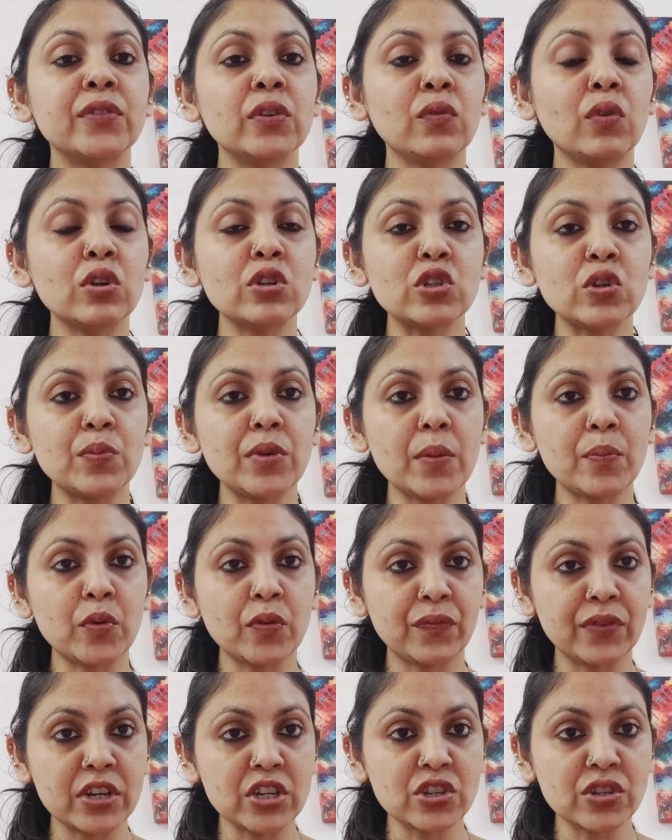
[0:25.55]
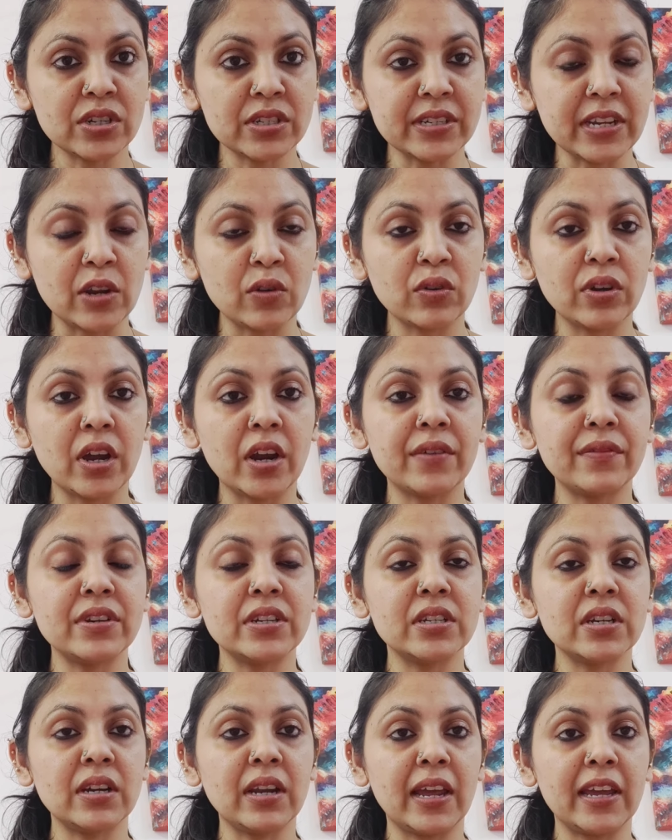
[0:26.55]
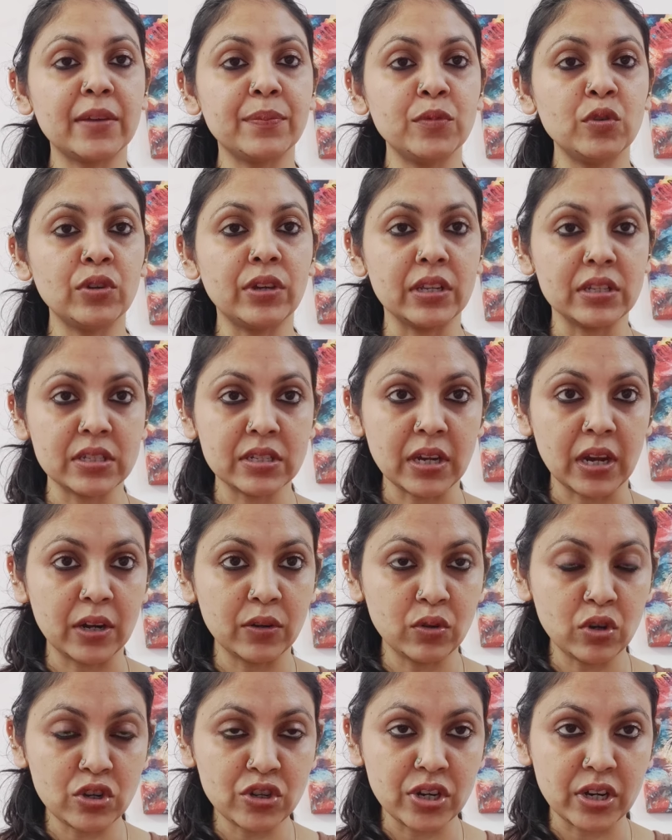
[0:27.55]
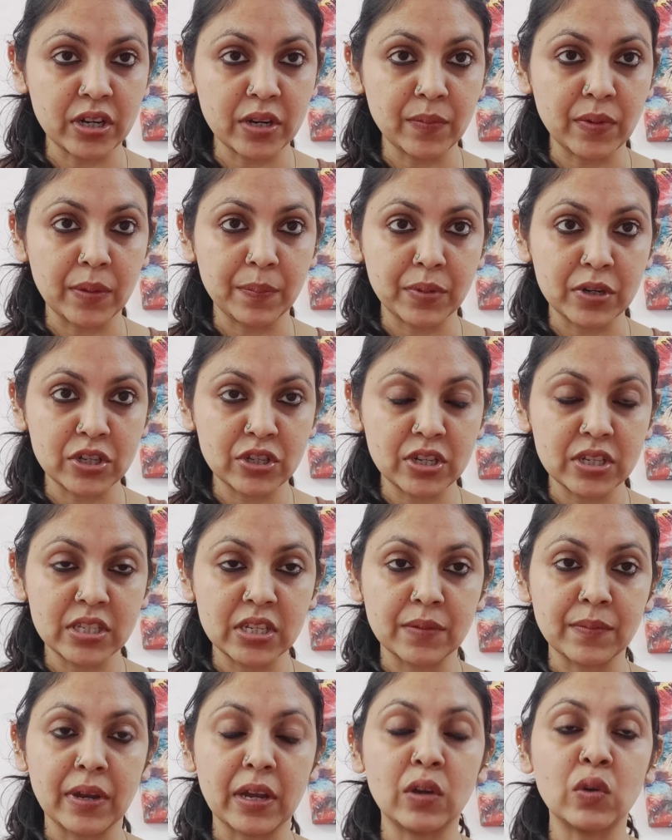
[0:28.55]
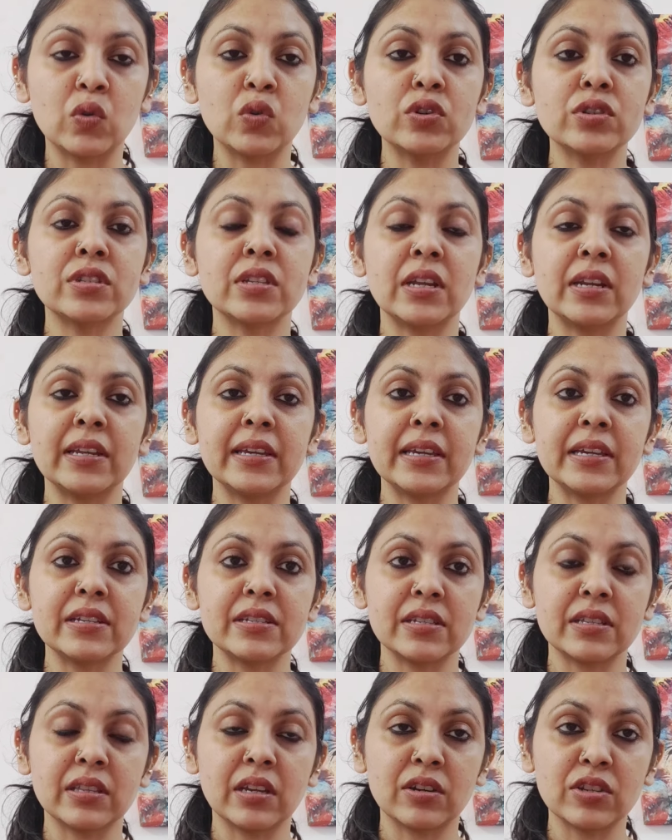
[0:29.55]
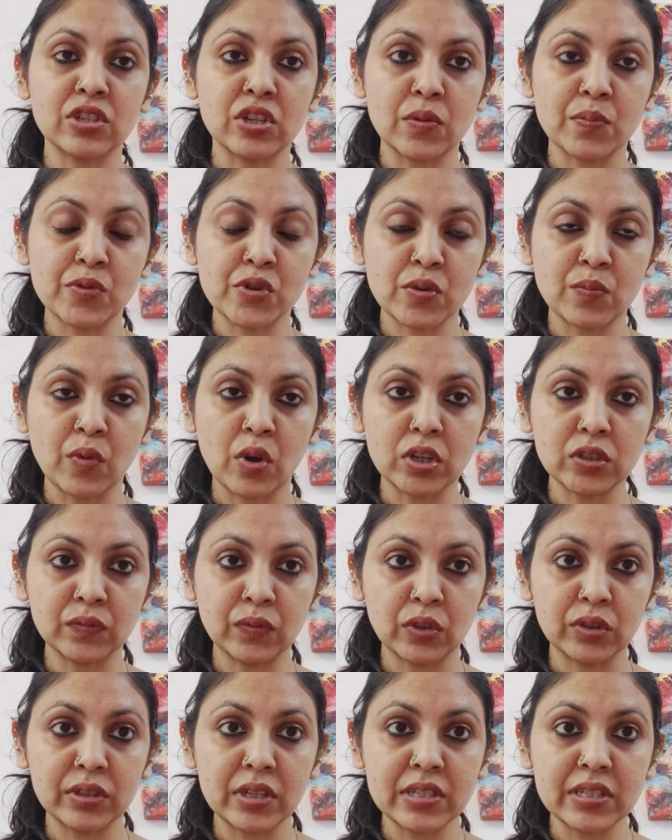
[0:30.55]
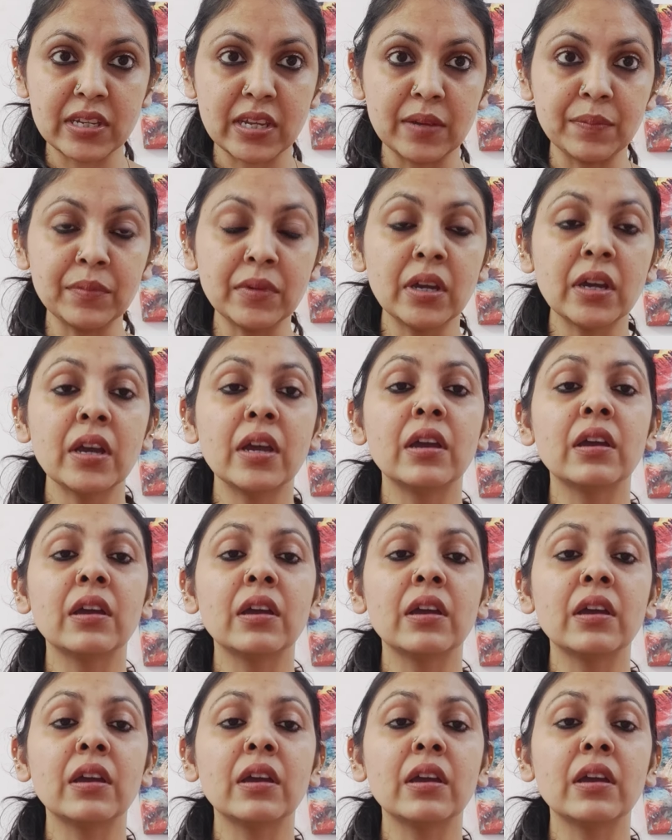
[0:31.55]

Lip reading: If you want to be a professional tarot card reader like me, you can start your journey by purchasing my course. The link is in the description box for the same.